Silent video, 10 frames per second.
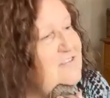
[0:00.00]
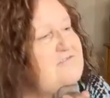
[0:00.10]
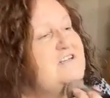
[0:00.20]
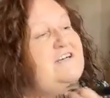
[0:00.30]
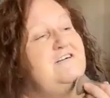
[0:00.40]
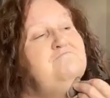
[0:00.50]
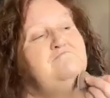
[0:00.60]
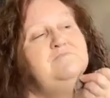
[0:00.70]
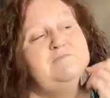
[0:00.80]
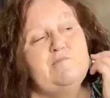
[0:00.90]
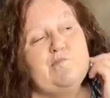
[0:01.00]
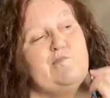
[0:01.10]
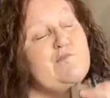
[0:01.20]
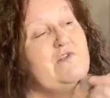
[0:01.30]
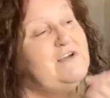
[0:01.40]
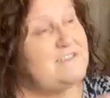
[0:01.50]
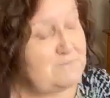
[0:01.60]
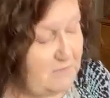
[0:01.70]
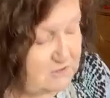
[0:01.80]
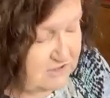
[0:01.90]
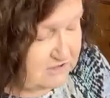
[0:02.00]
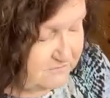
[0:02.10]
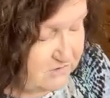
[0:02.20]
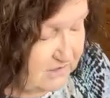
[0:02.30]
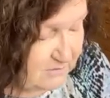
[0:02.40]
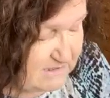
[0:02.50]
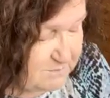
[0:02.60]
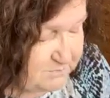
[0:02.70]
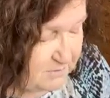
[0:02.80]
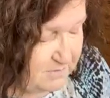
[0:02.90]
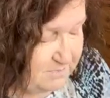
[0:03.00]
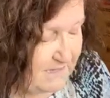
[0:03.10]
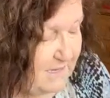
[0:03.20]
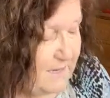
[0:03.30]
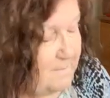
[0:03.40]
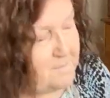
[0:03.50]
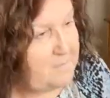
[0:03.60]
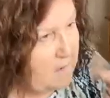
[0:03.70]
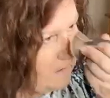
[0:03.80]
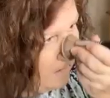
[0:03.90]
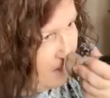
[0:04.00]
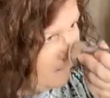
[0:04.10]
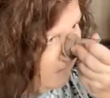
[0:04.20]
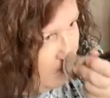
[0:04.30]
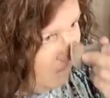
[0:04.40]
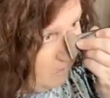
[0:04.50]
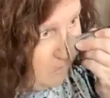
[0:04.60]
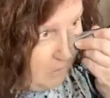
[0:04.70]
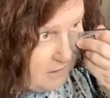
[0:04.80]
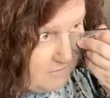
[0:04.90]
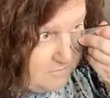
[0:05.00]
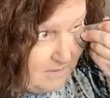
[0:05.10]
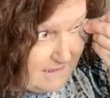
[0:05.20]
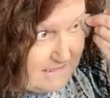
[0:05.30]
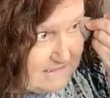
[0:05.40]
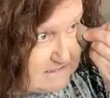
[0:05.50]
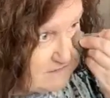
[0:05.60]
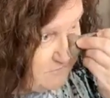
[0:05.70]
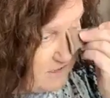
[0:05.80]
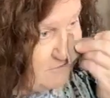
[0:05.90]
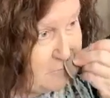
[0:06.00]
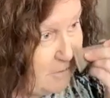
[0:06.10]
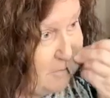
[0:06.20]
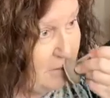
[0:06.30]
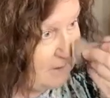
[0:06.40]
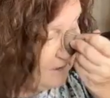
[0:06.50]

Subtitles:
powder. As most of you know, it's probably one of my least favourite